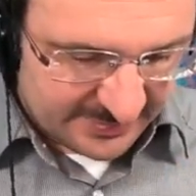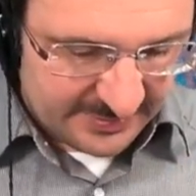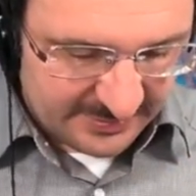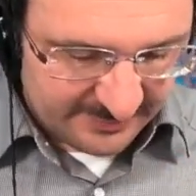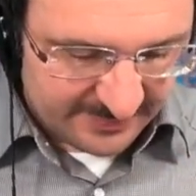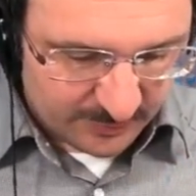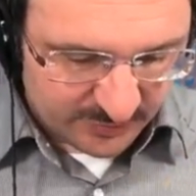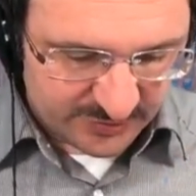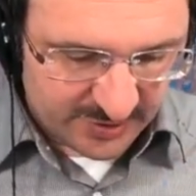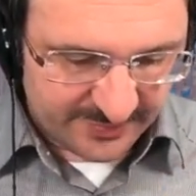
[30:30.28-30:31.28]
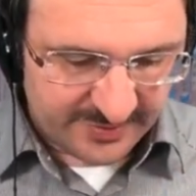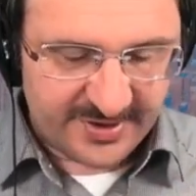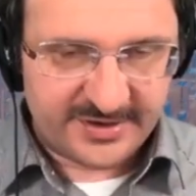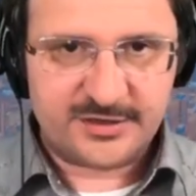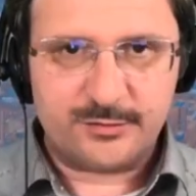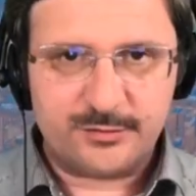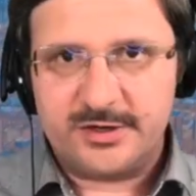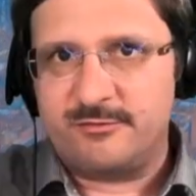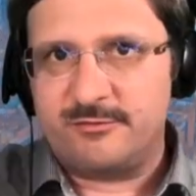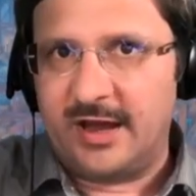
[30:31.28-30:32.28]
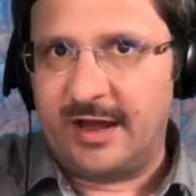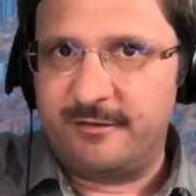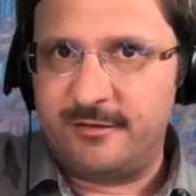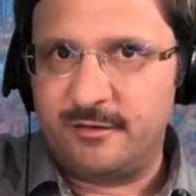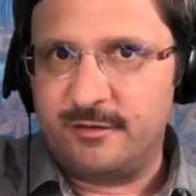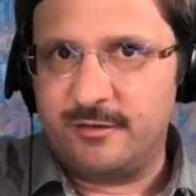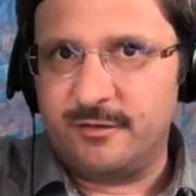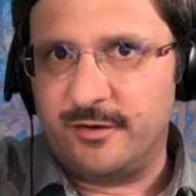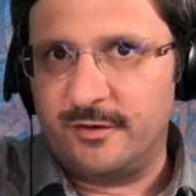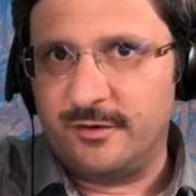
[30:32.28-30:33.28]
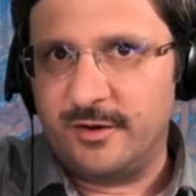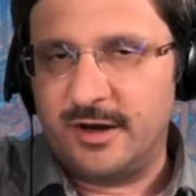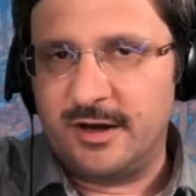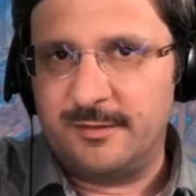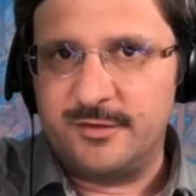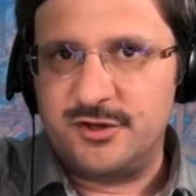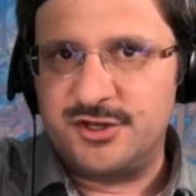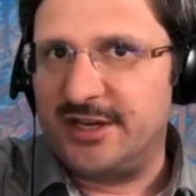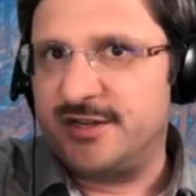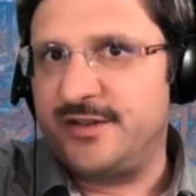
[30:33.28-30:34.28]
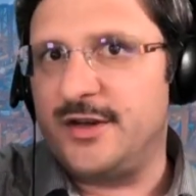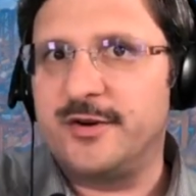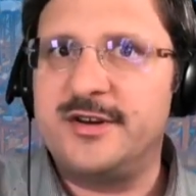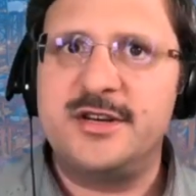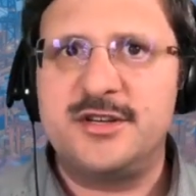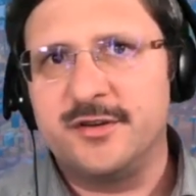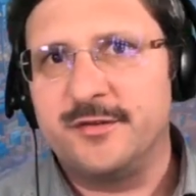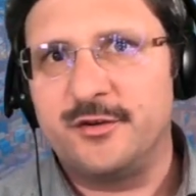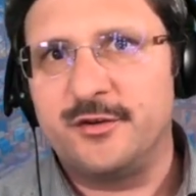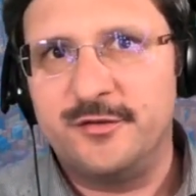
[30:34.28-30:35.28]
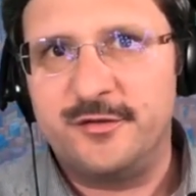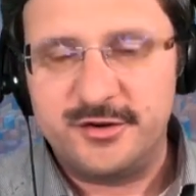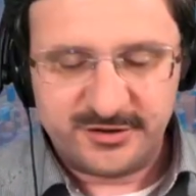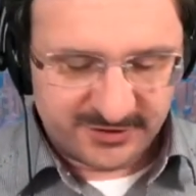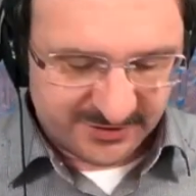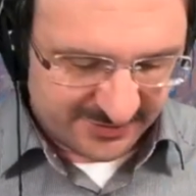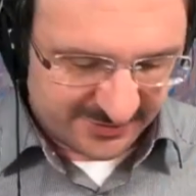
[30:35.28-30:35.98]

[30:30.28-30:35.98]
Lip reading: If that was not the case, we have to change the orientation of the curve first.